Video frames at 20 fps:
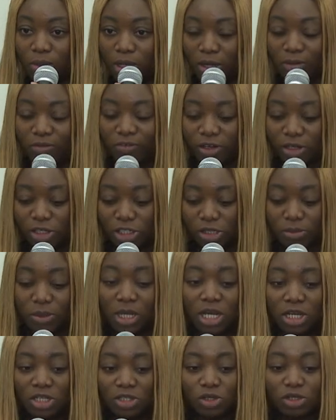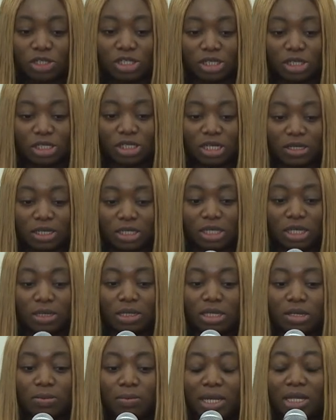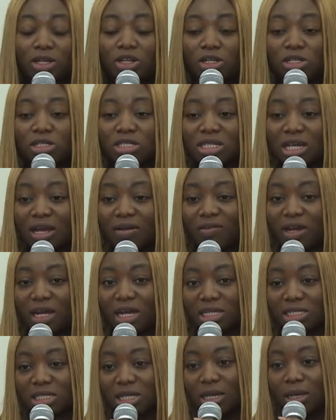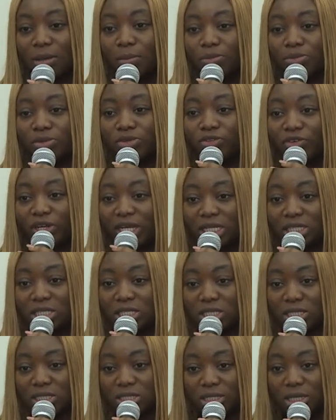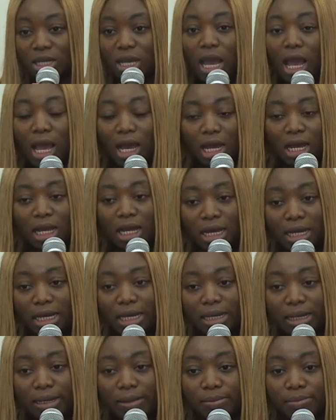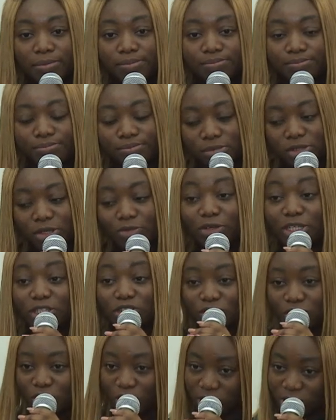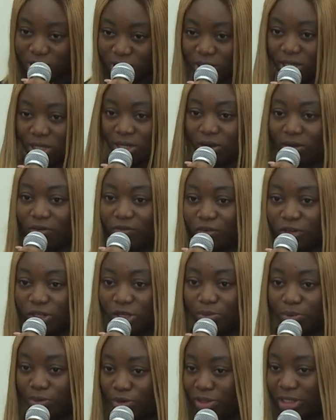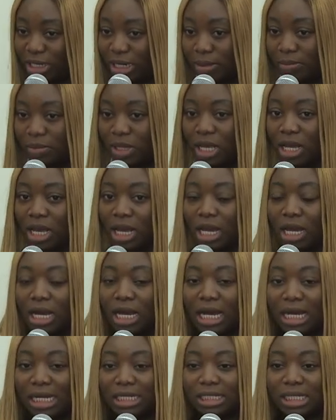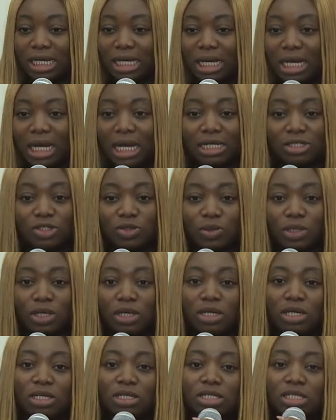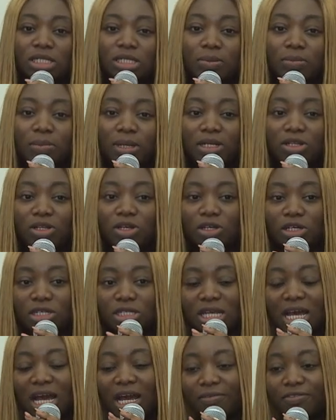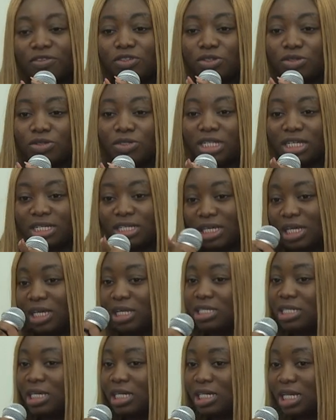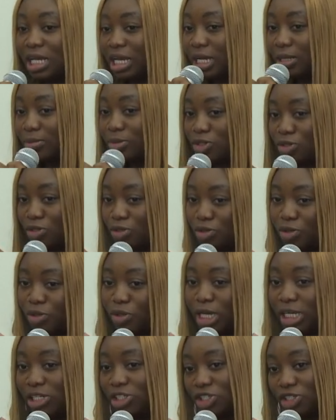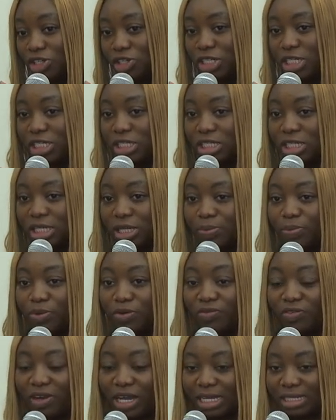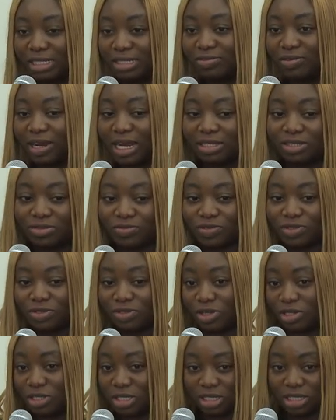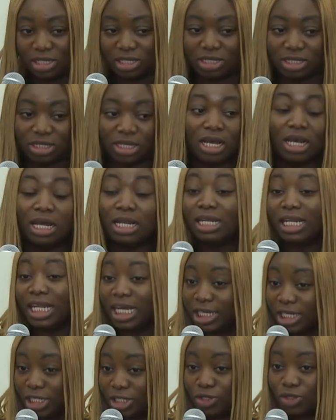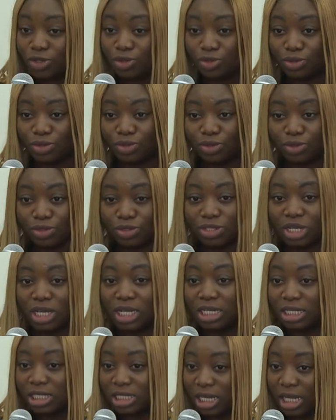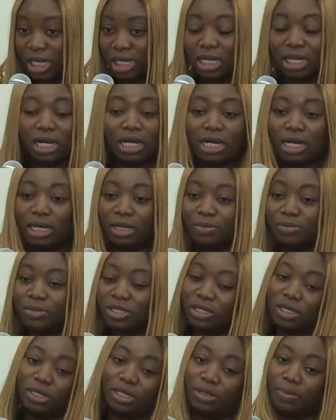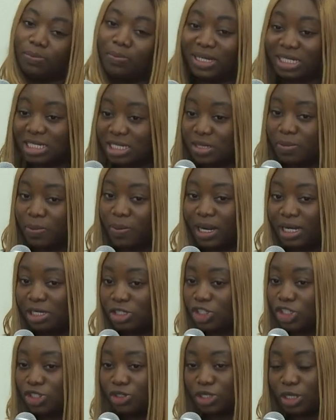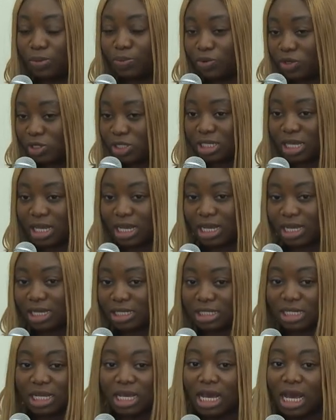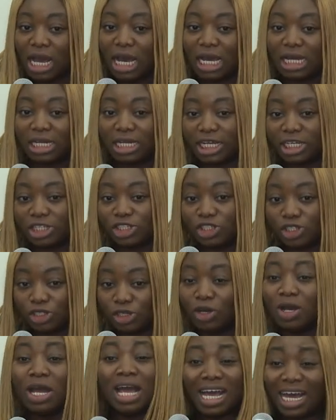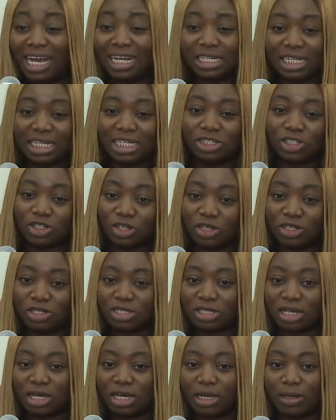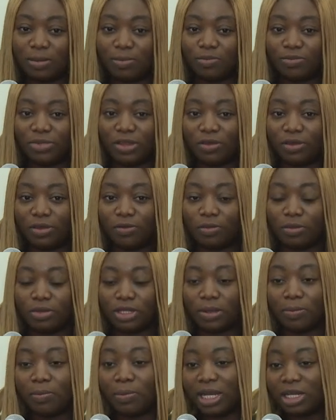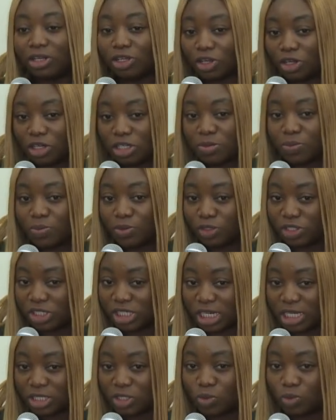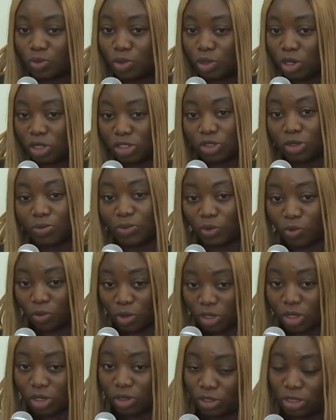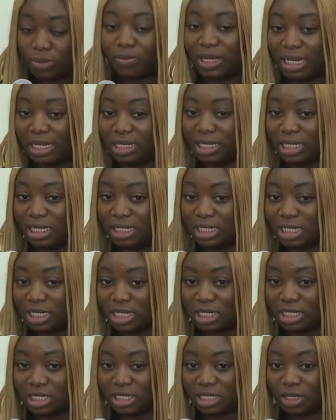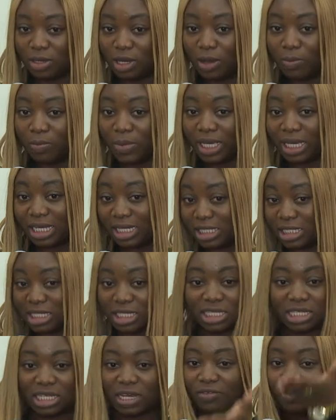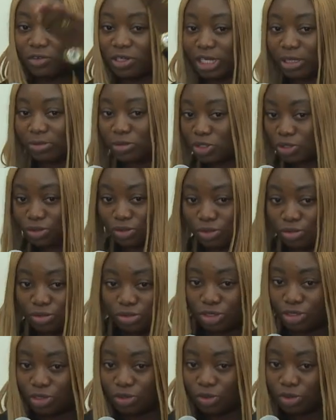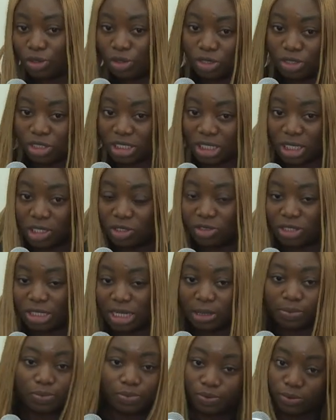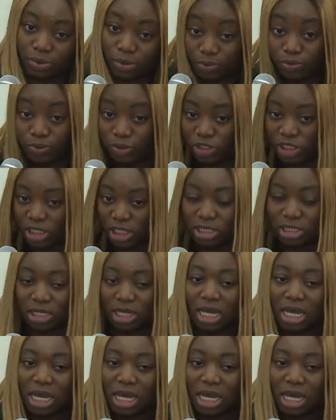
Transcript: a uh, fellowship. So the, the, the, the, mentors serve as um, great um, resource for the program. And uh, as well, the mentors have to dedicate their time to ensuring they provide the right resources, learning tools, take um, the participant through the process and ensure. And in turns, um, the, the mentors projects will also be worked on by the interns, uh, making it easier for them to, you know, scale their projects.